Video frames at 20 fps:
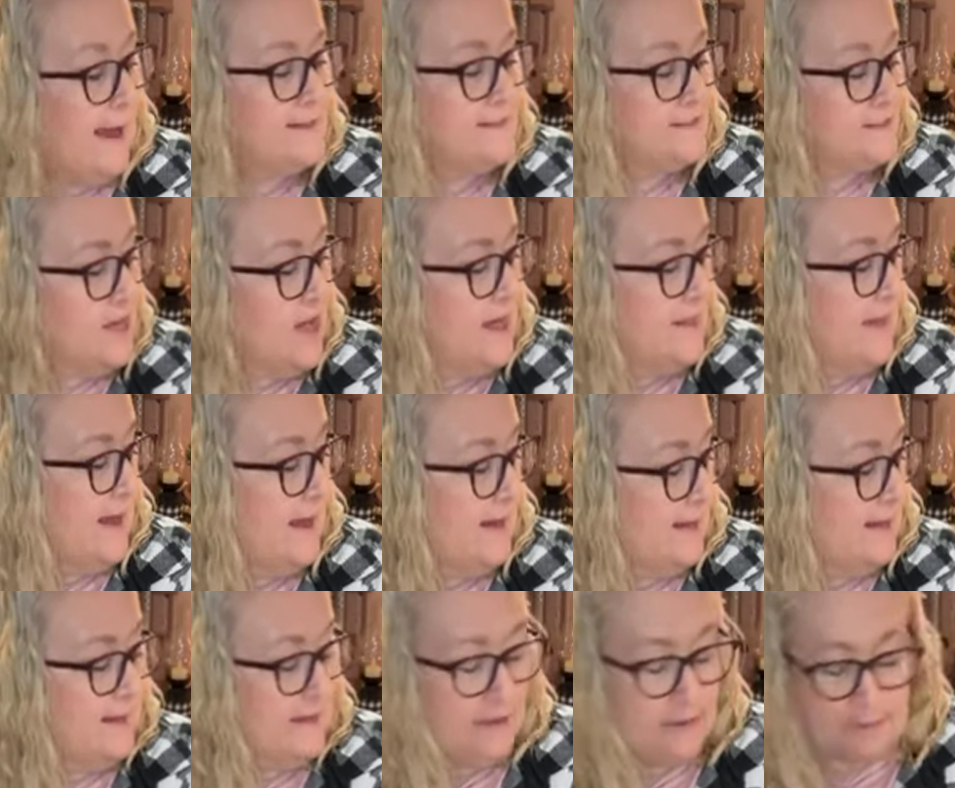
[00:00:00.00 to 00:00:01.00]
I saw
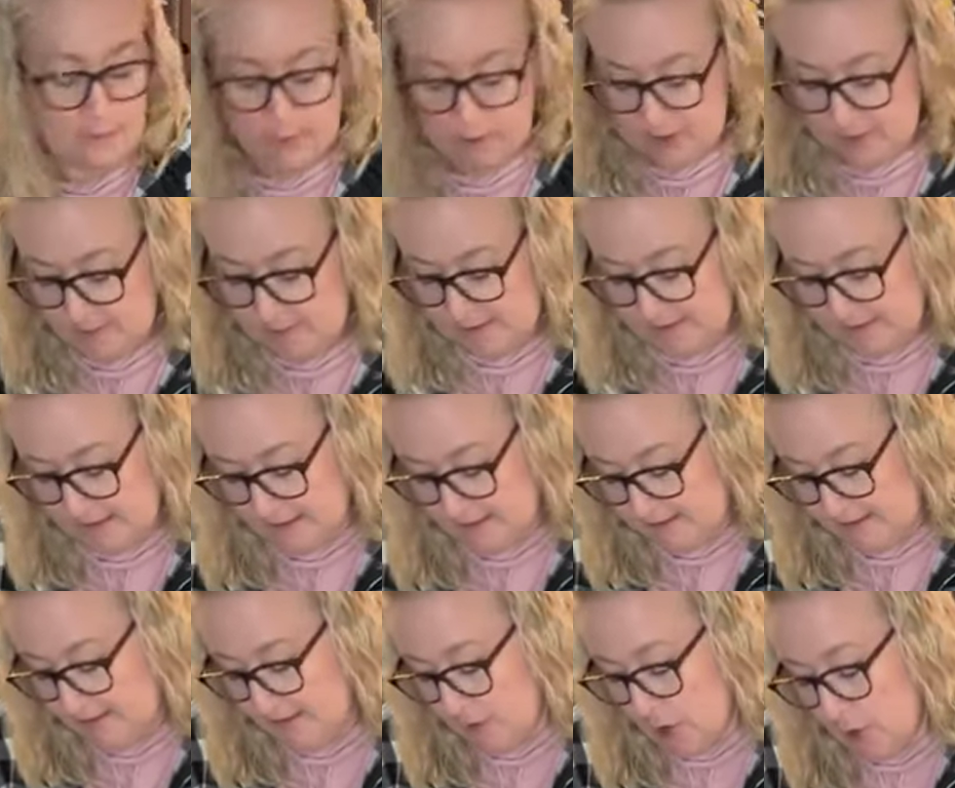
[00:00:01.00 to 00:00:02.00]
that, Kim. We're supposed to
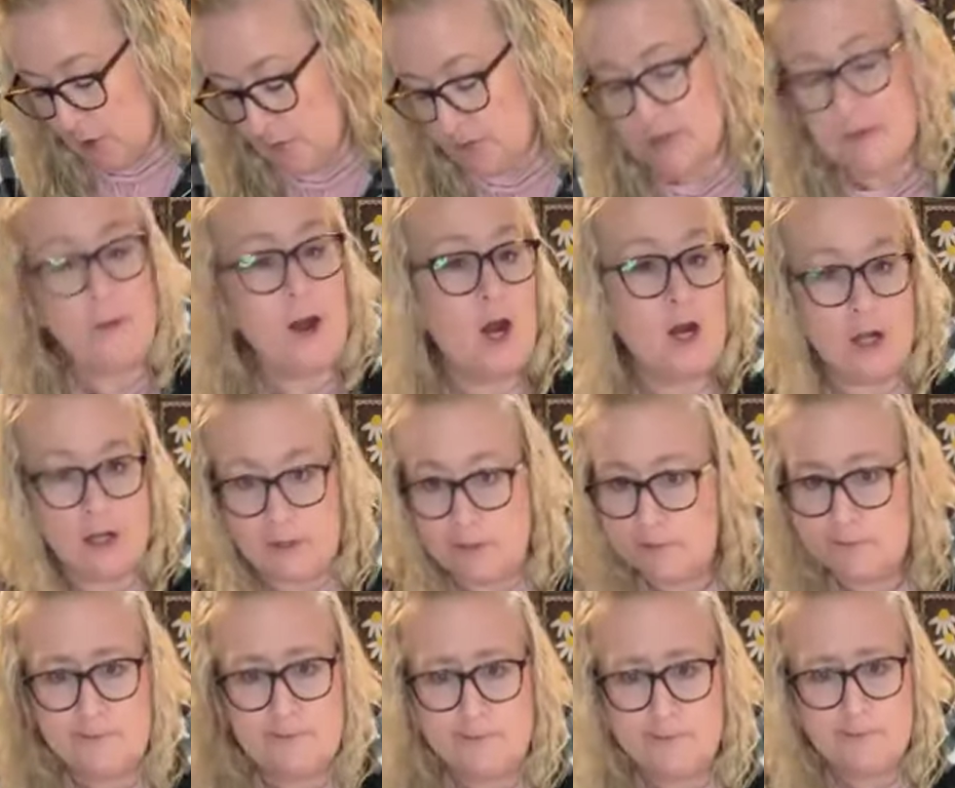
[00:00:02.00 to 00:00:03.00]
get snow tomorrow.
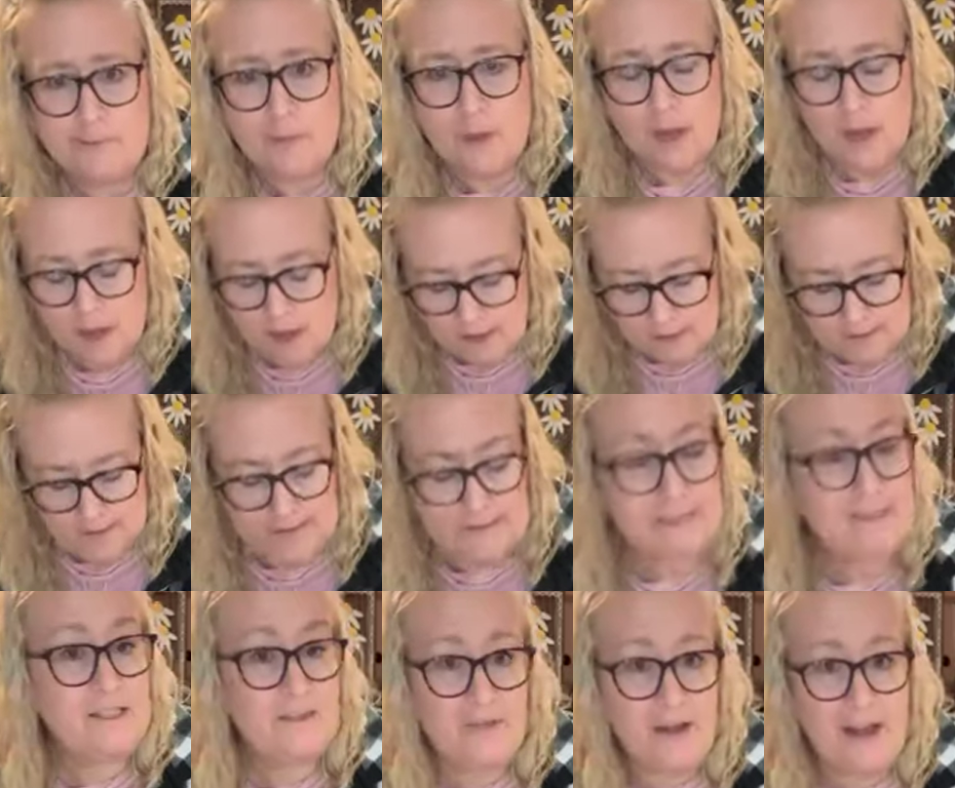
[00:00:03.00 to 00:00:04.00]

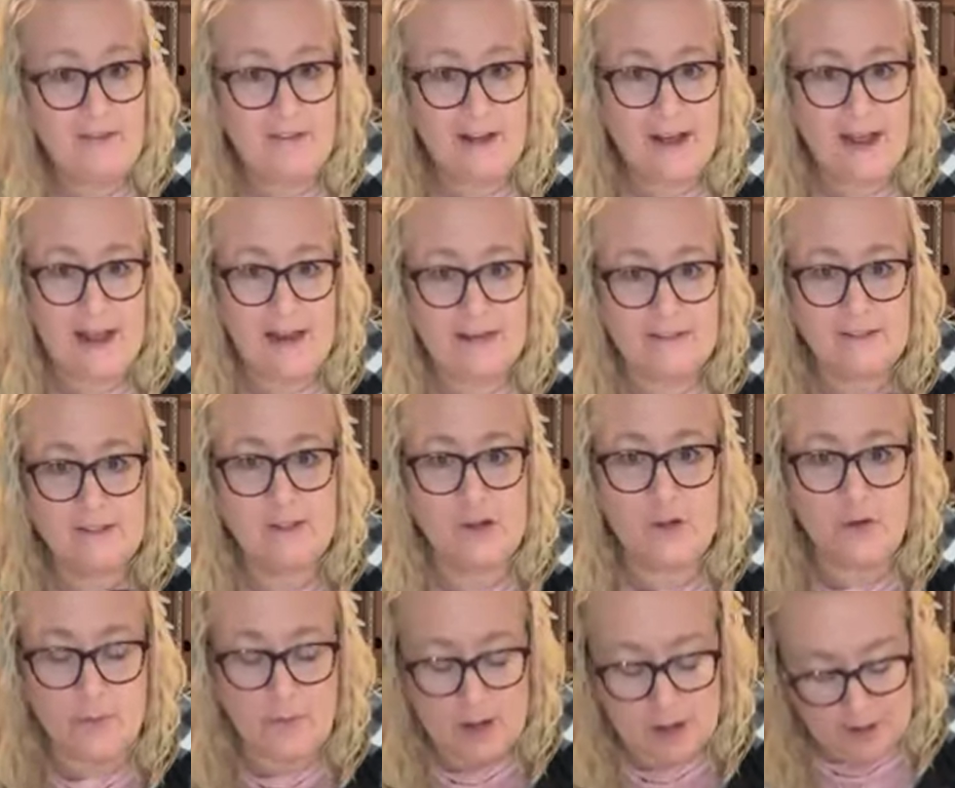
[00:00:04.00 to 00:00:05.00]
65 today and
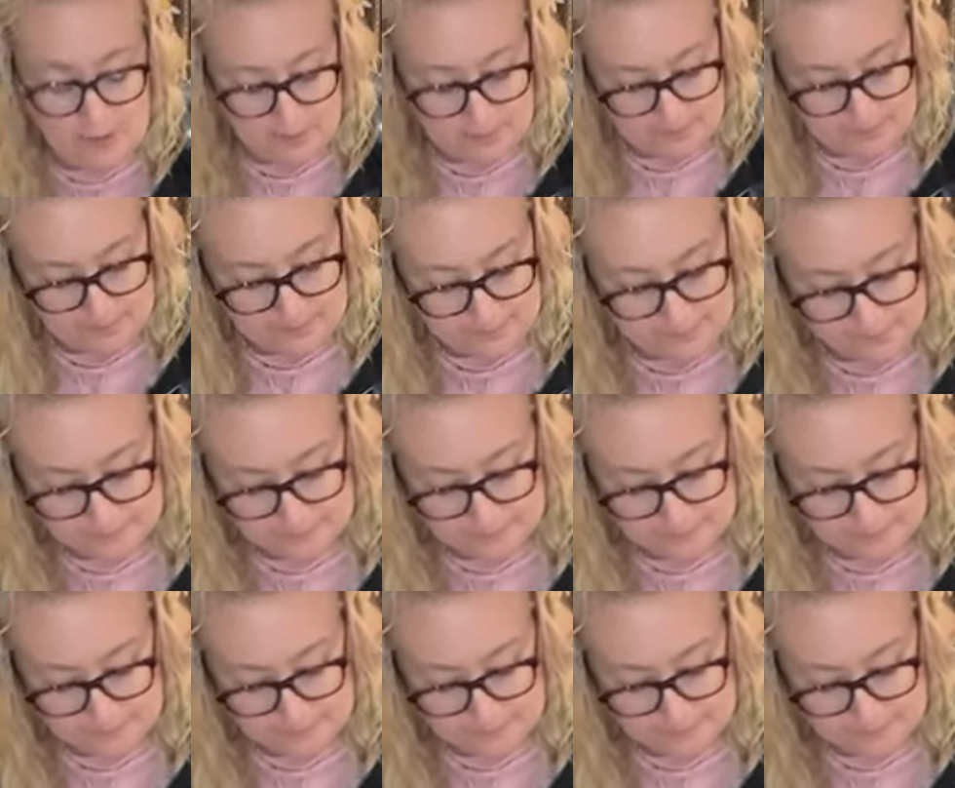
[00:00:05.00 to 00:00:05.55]
snow tomorrow.